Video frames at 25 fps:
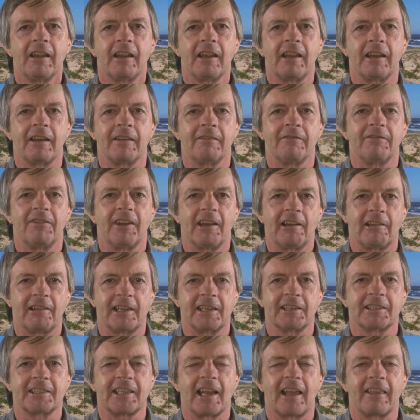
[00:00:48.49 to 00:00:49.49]
and
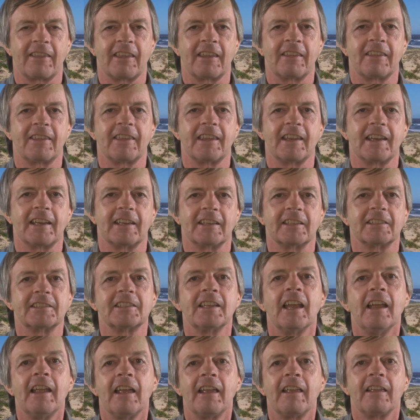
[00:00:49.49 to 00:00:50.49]
various other things
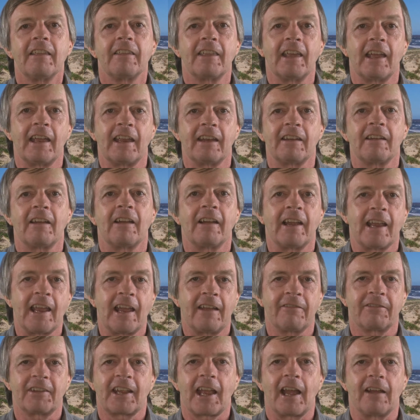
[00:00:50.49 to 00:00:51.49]
that I
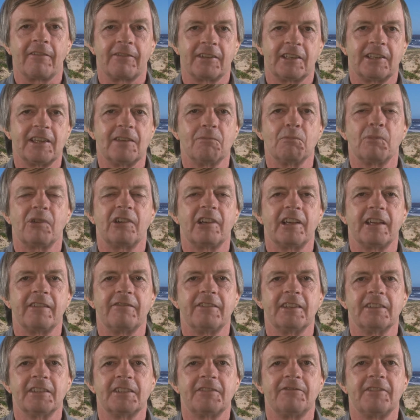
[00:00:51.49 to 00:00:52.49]
have covered in
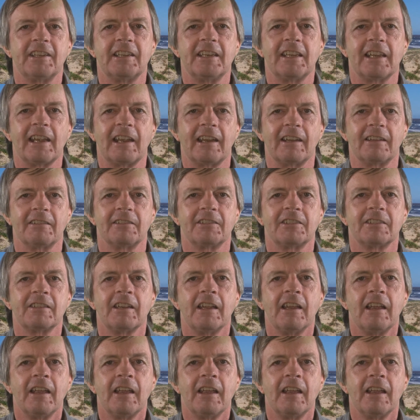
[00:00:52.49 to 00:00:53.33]
previous videos.